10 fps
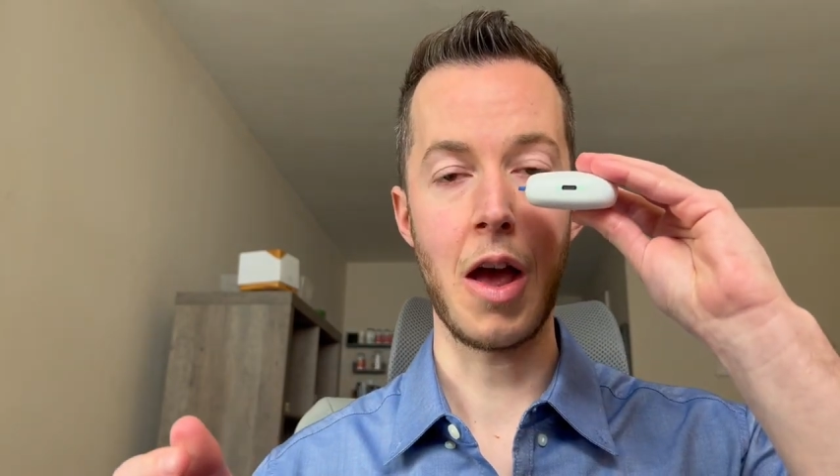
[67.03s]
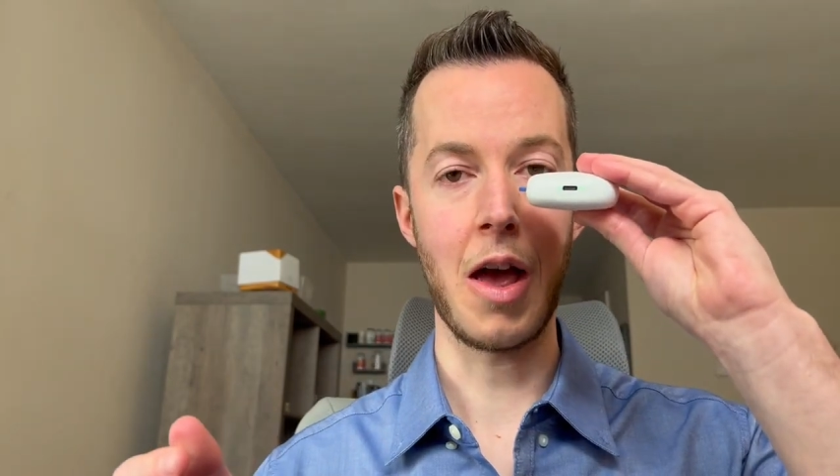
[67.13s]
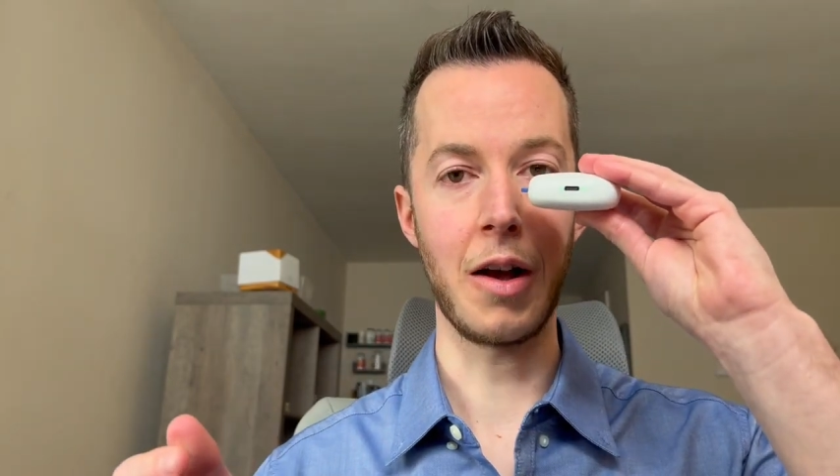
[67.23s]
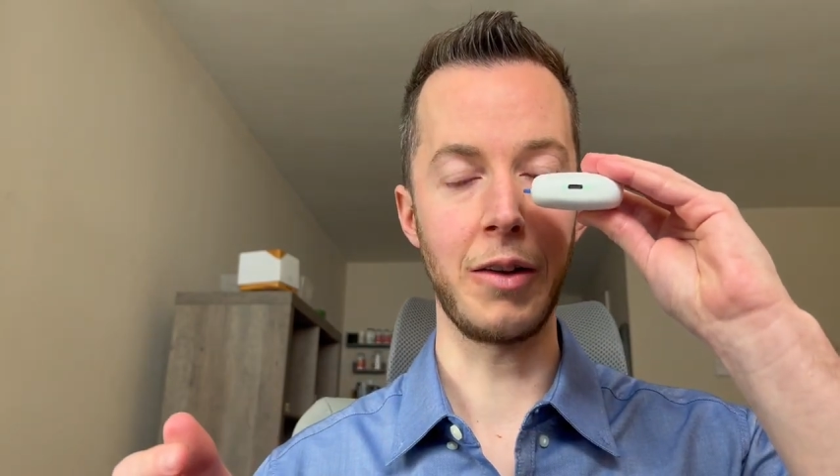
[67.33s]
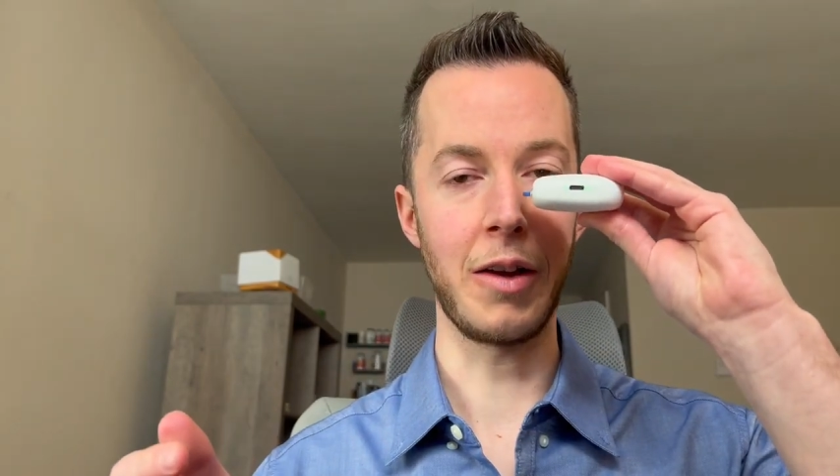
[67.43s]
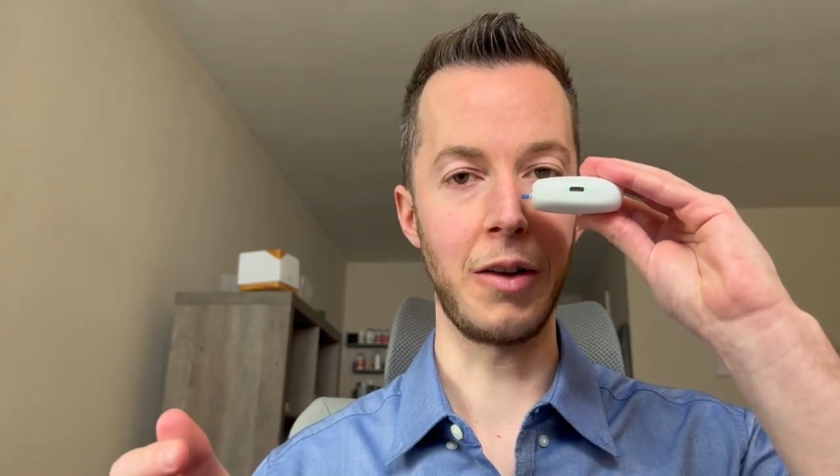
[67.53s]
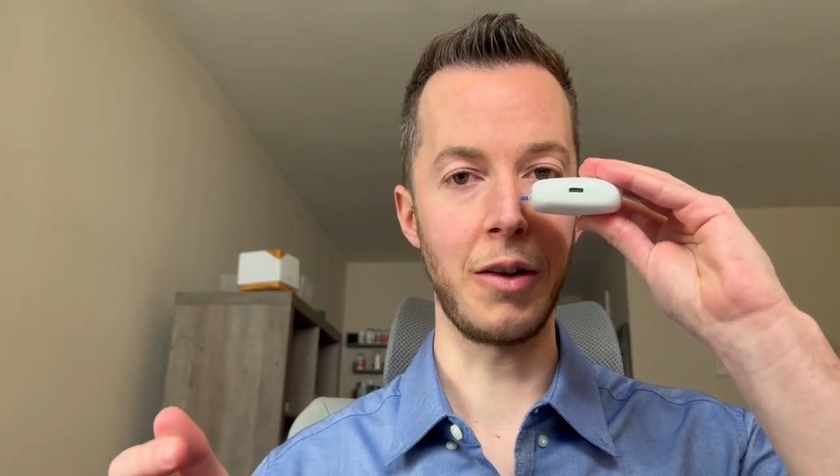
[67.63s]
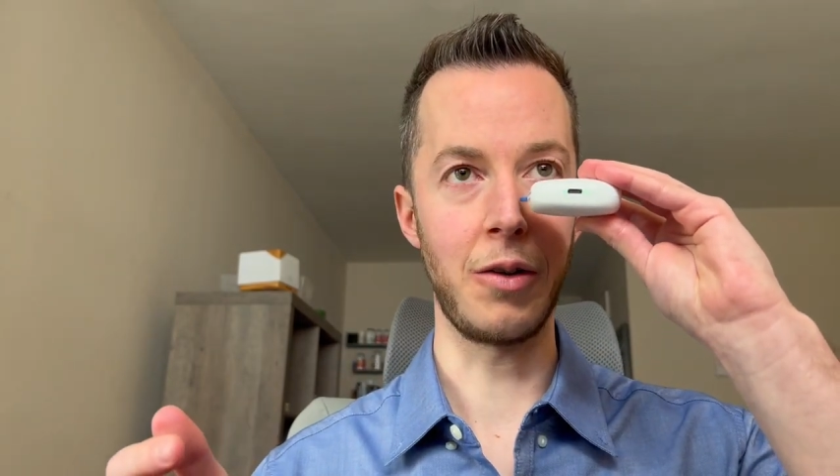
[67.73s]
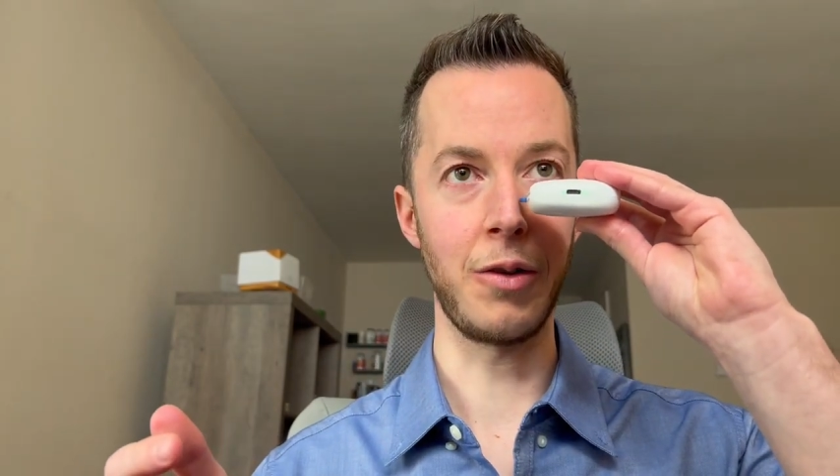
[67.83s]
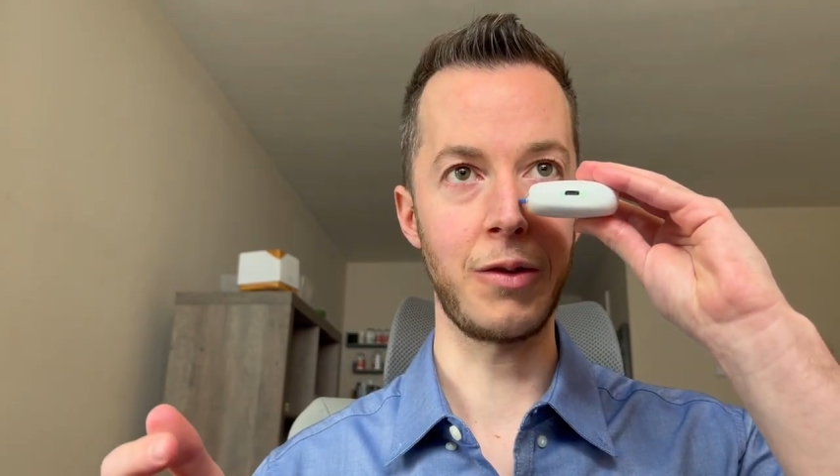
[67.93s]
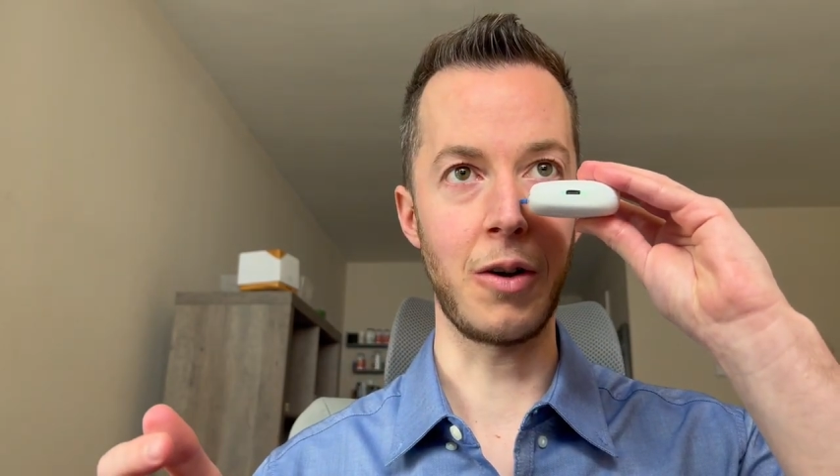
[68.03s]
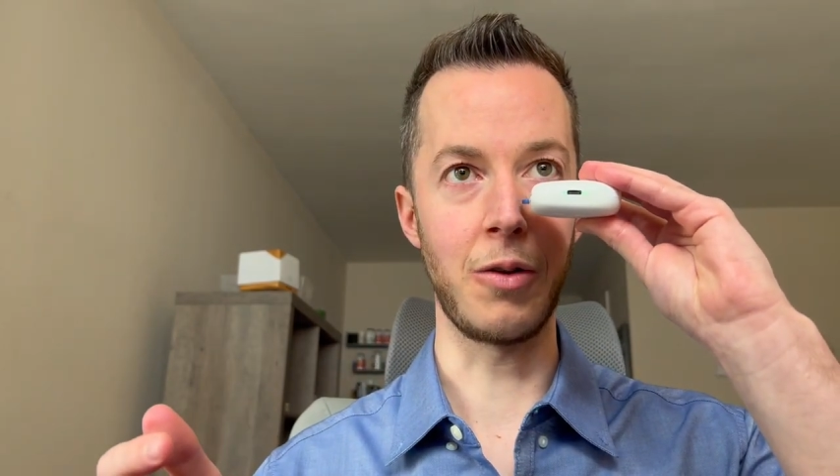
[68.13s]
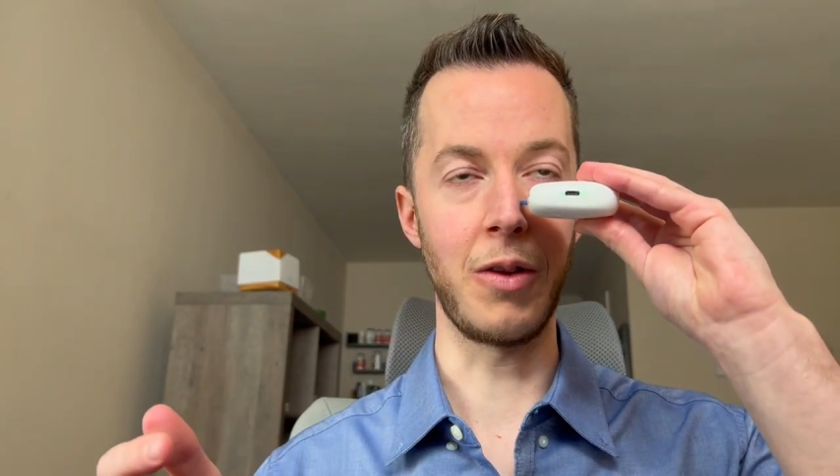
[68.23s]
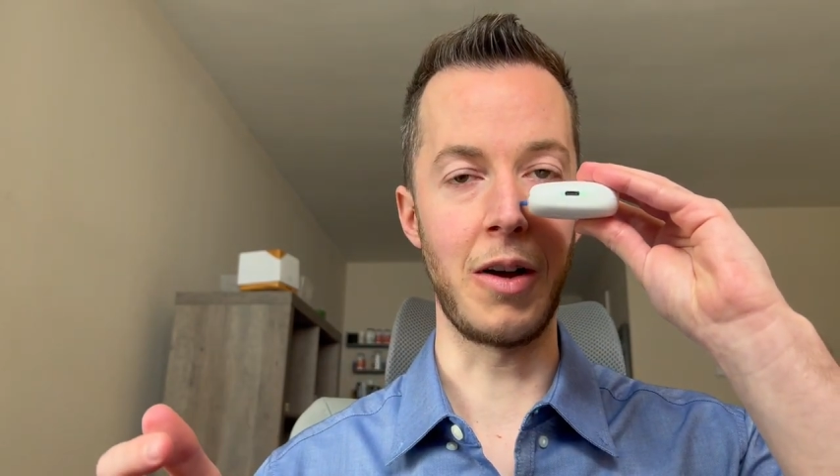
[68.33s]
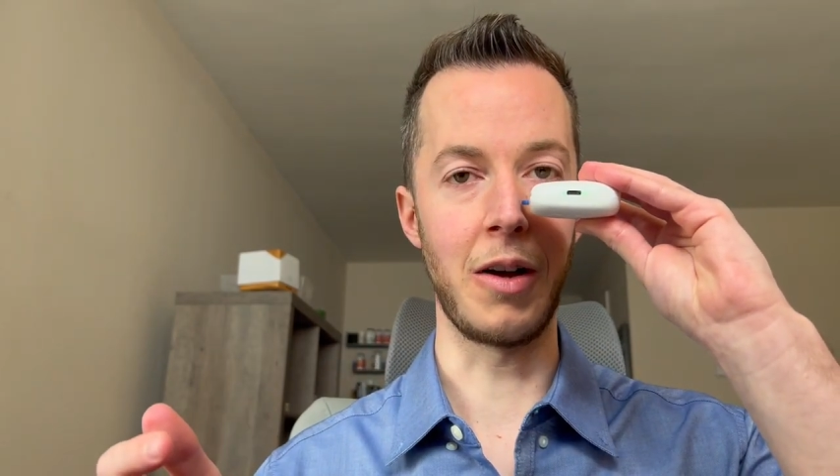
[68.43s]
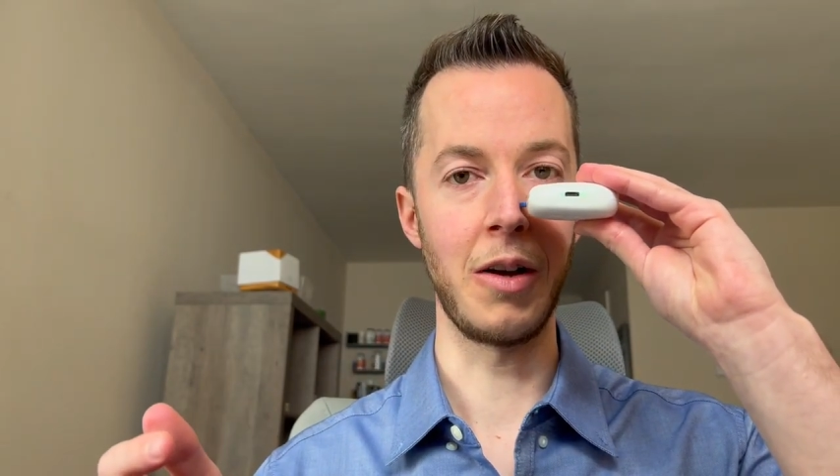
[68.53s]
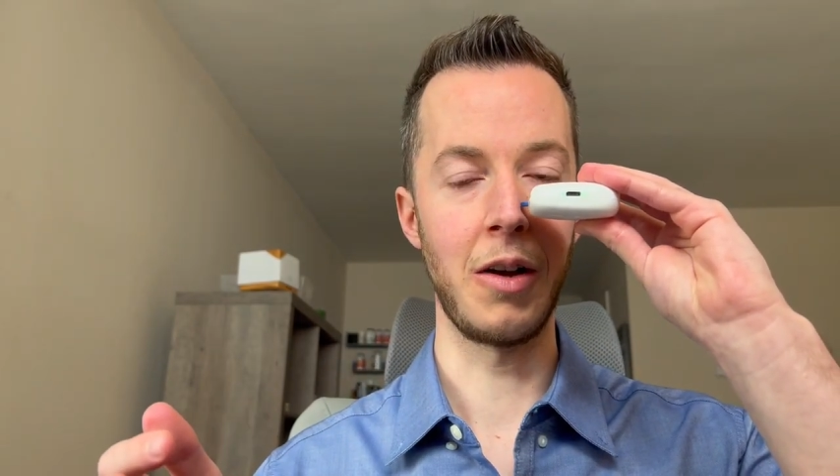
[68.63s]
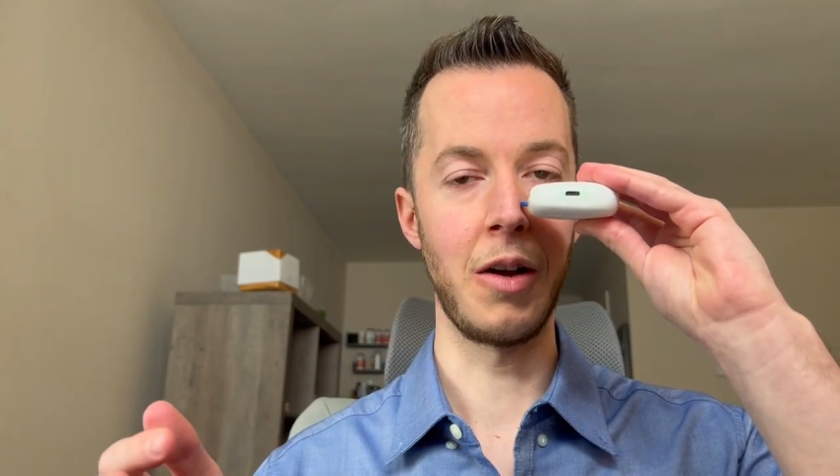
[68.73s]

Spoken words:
it a little so the